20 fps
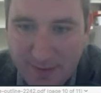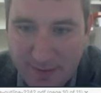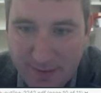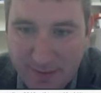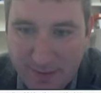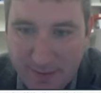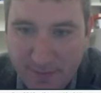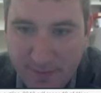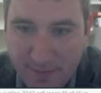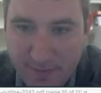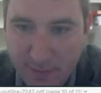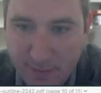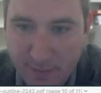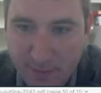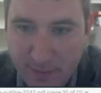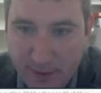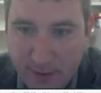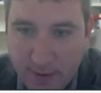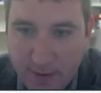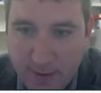
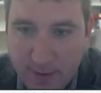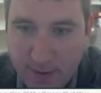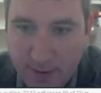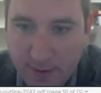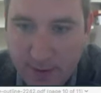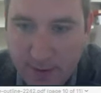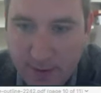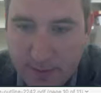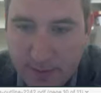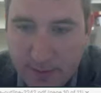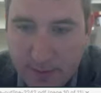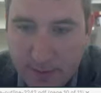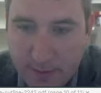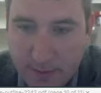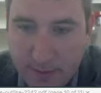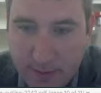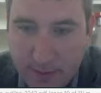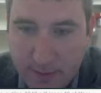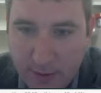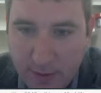for
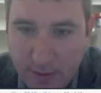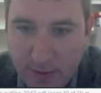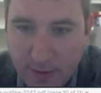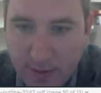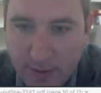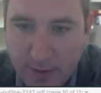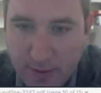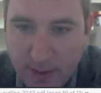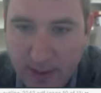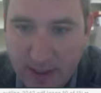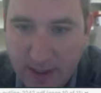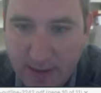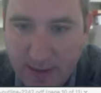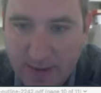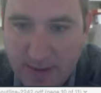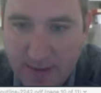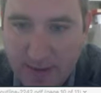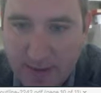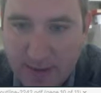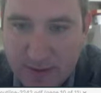the 3s.
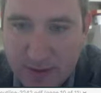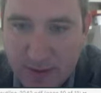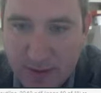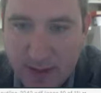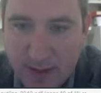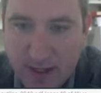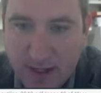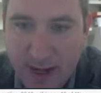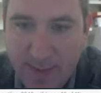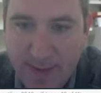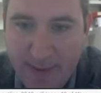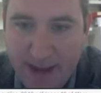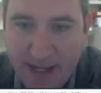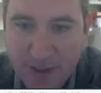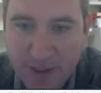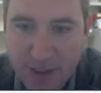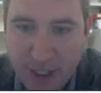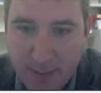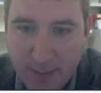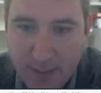So they got to
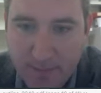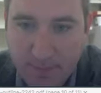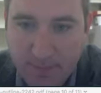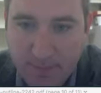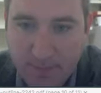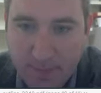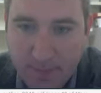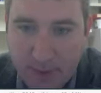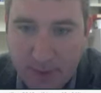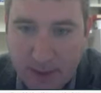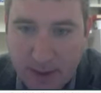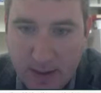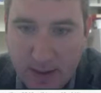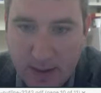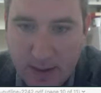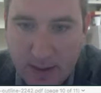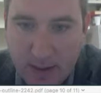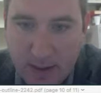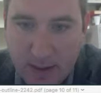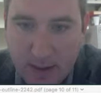match up.
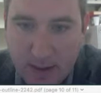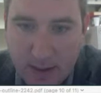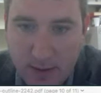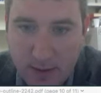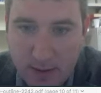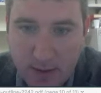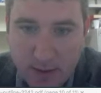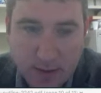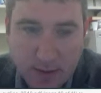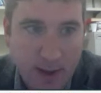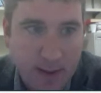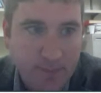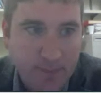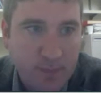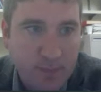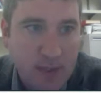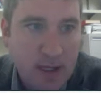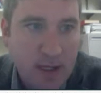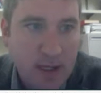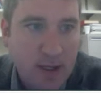Okay,
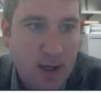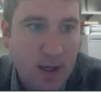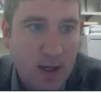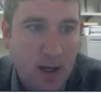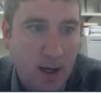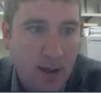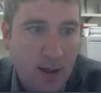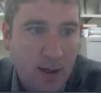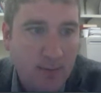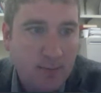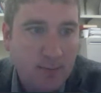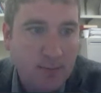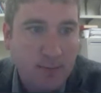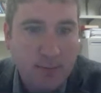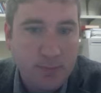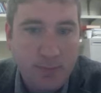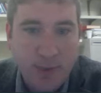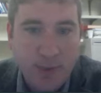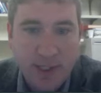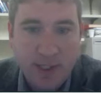
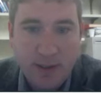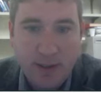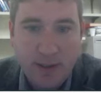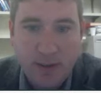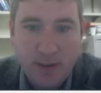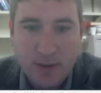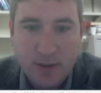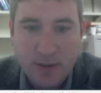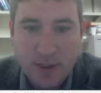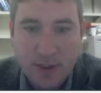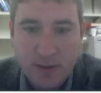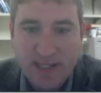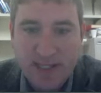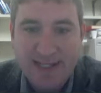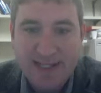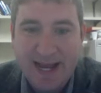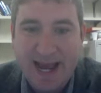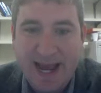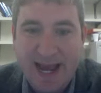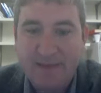but there's no reason
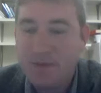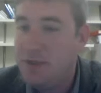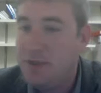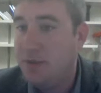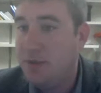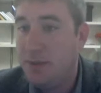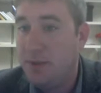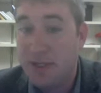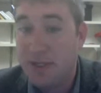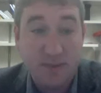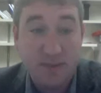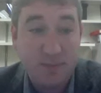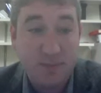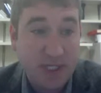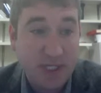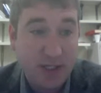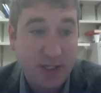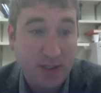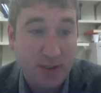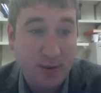I have to do it in this
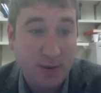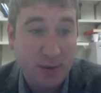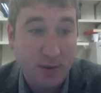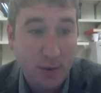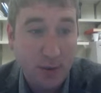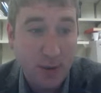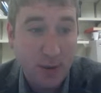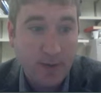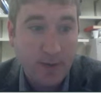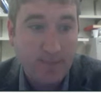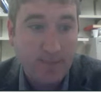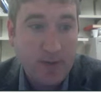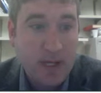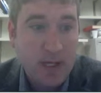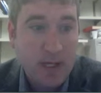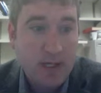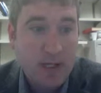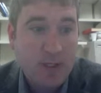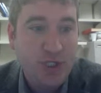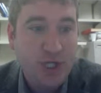particular order.
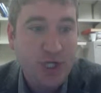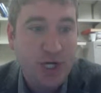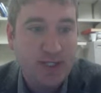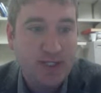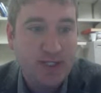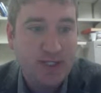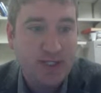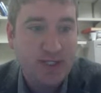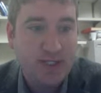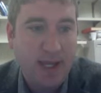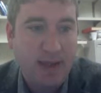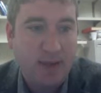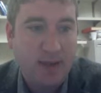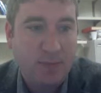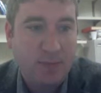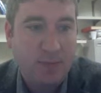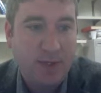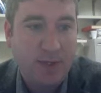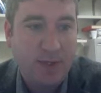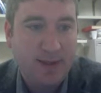Just like
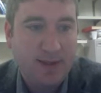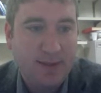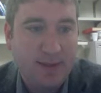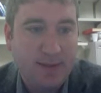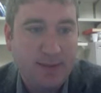with